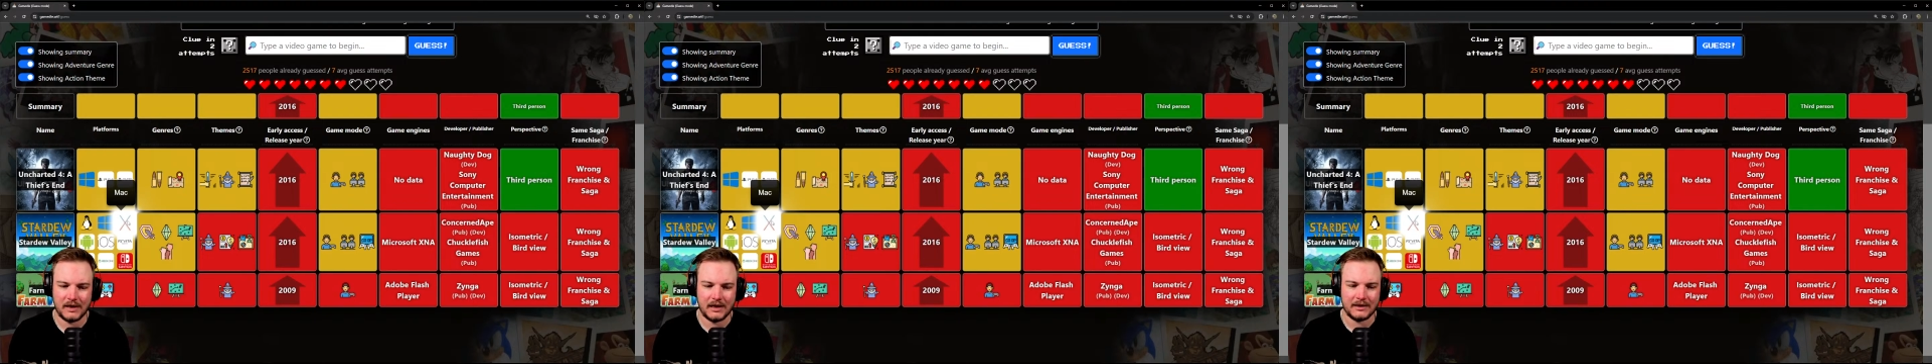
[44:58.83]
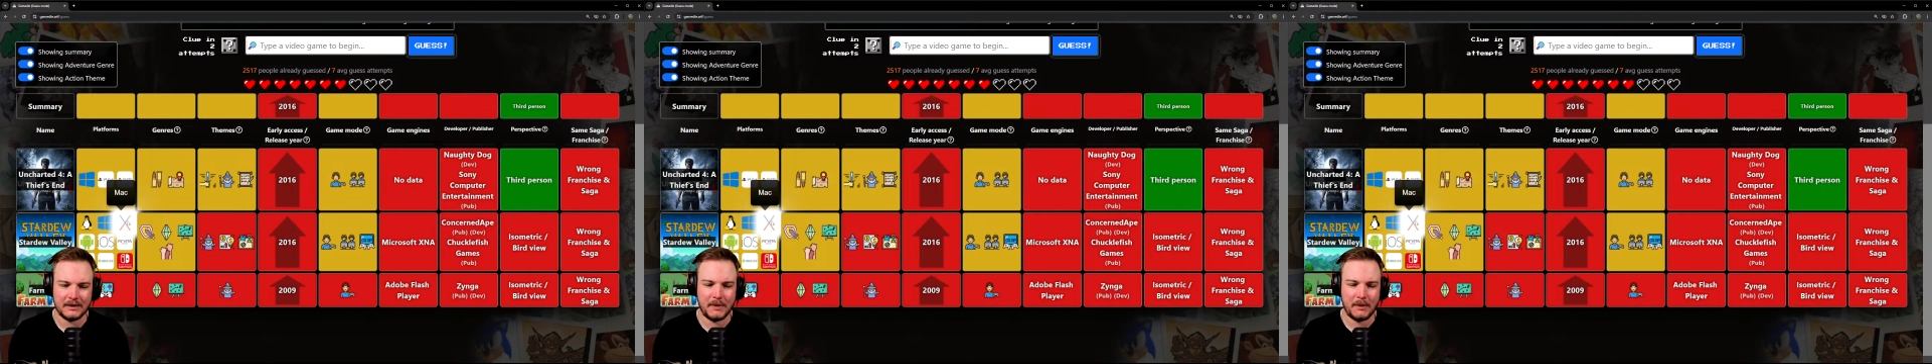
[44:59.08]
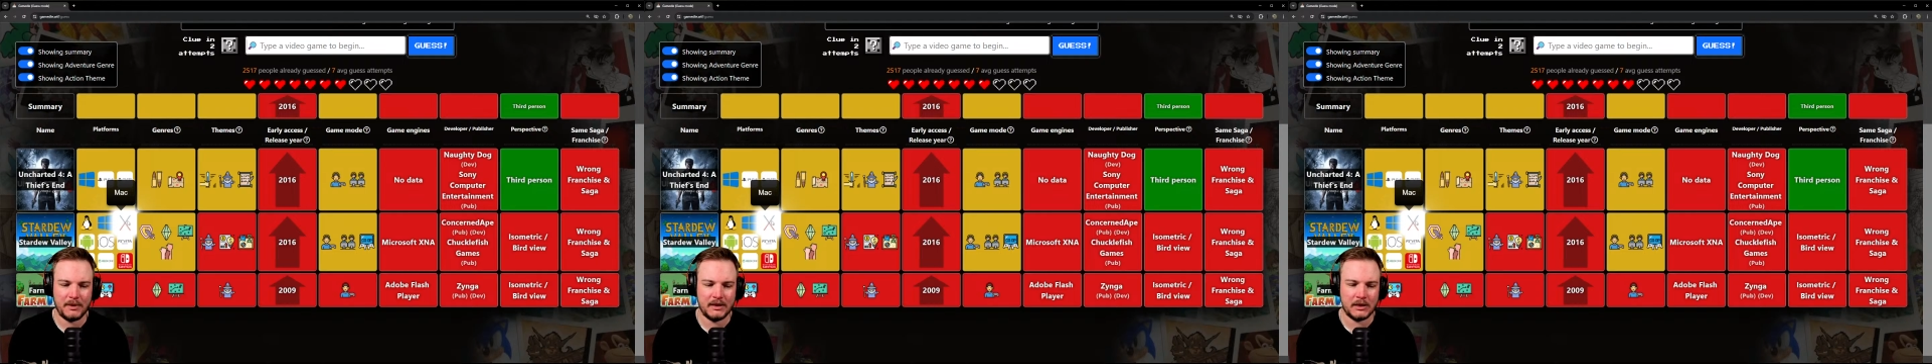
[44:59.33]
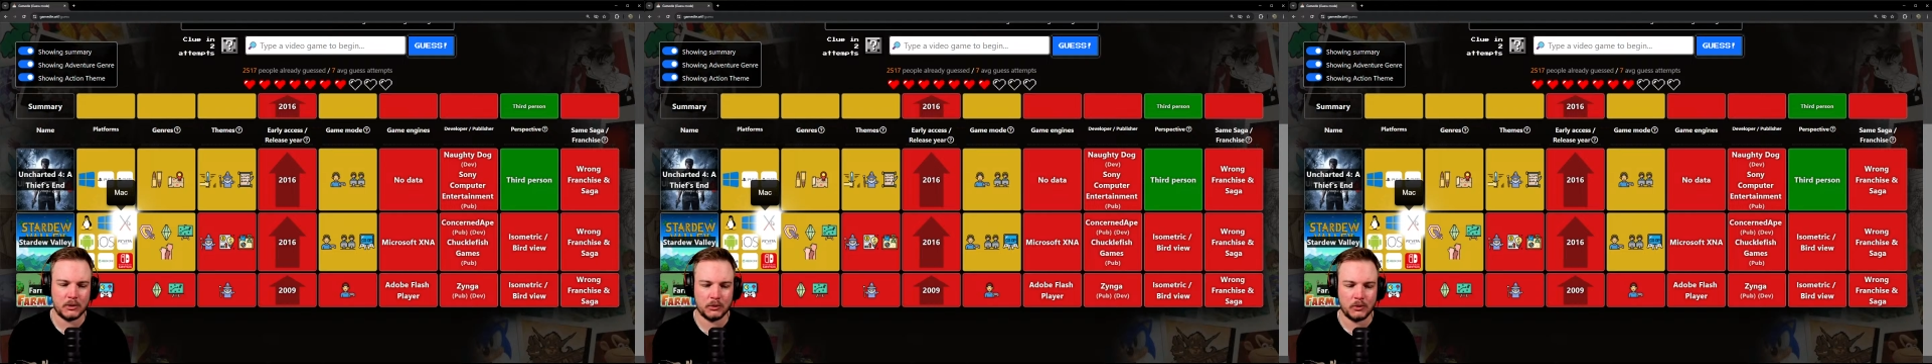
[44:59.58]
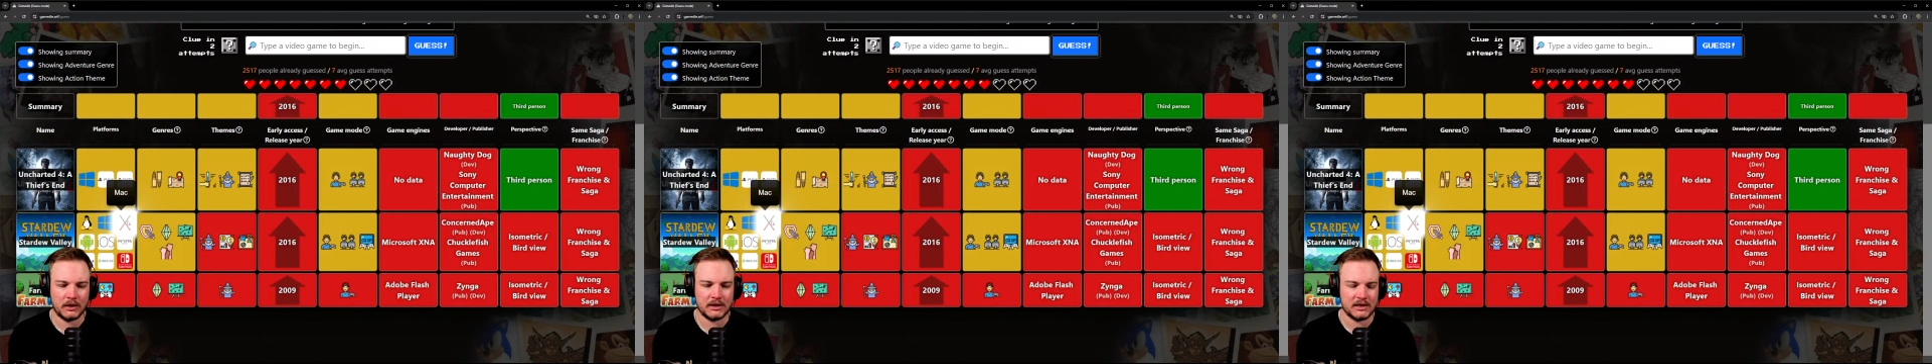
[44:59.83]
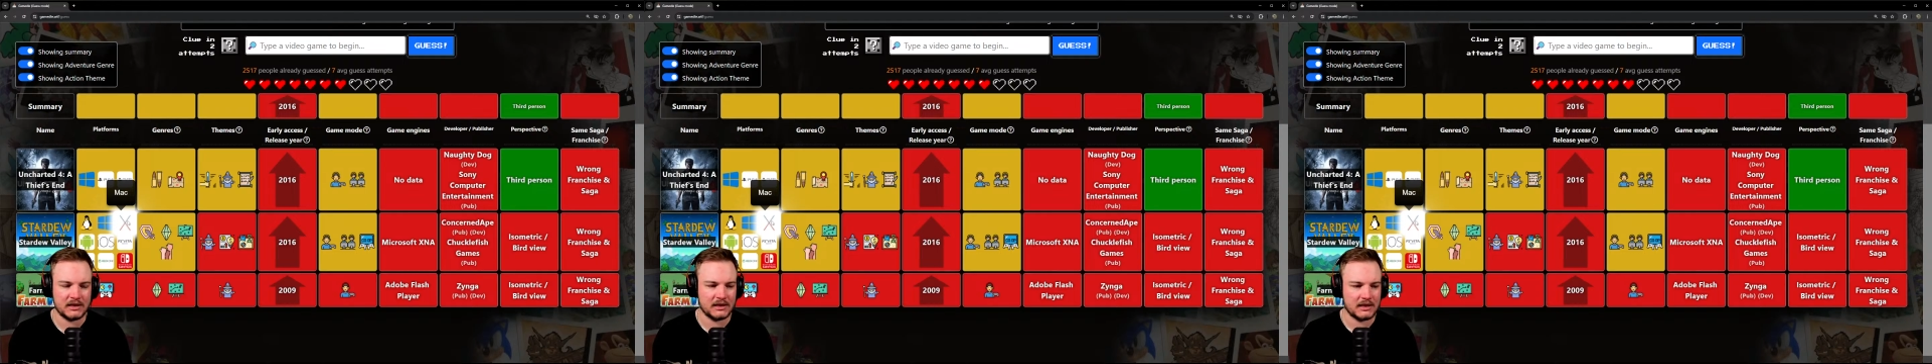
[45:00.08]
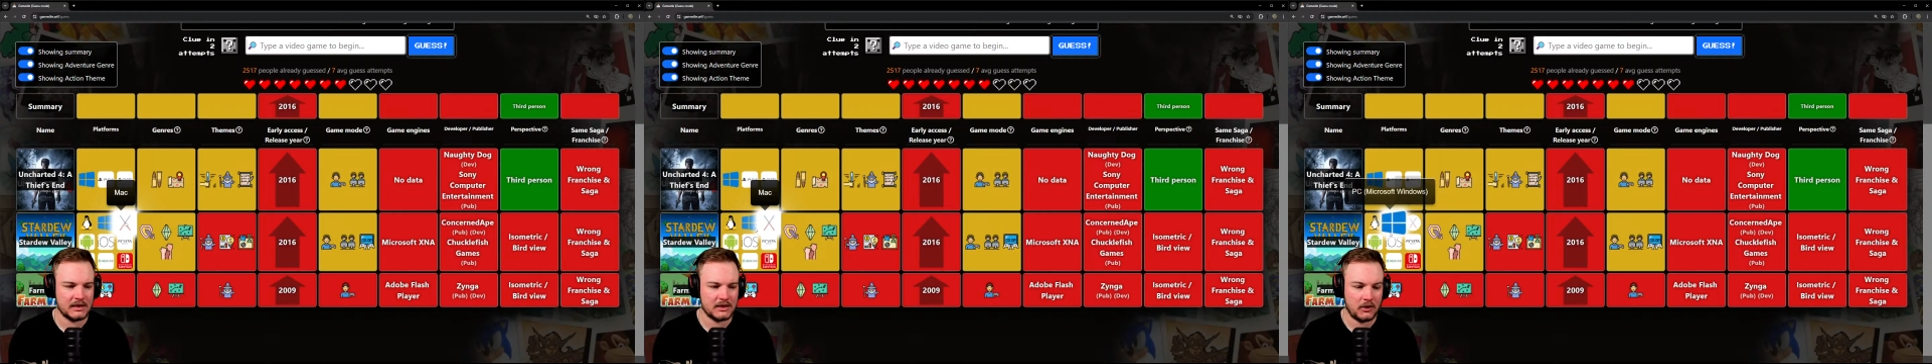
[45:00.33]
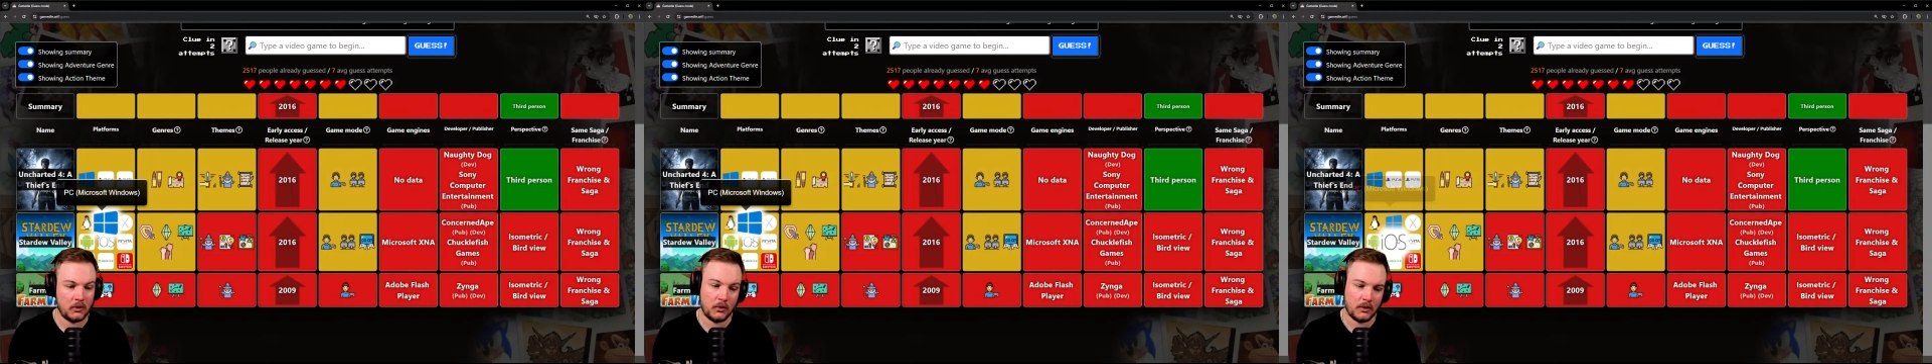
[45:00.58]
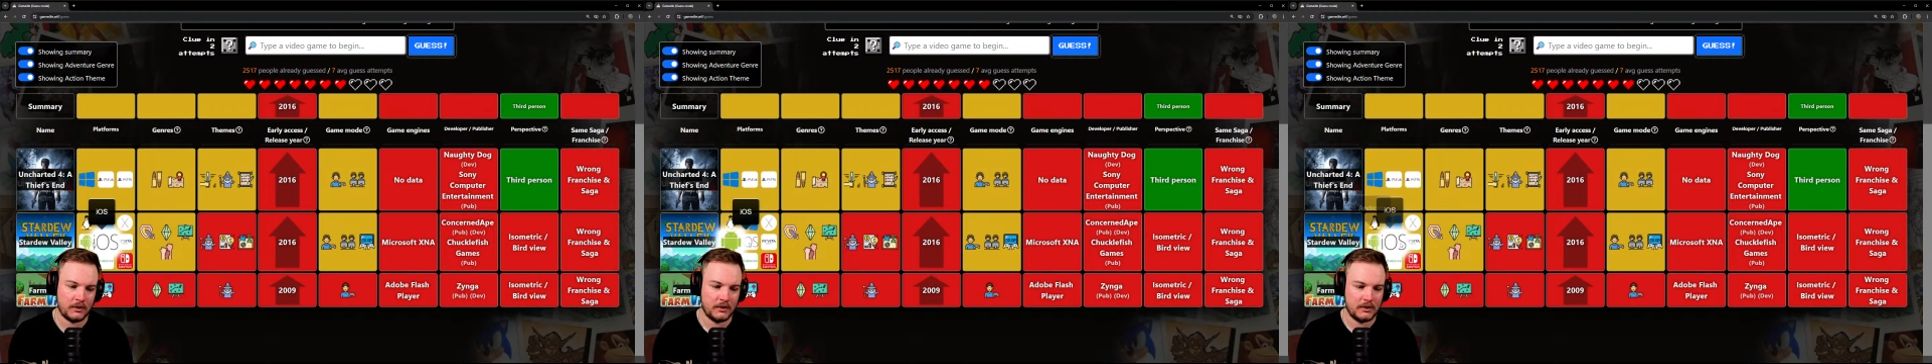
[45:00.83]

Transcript: That might be the only one it doesn't exist on, or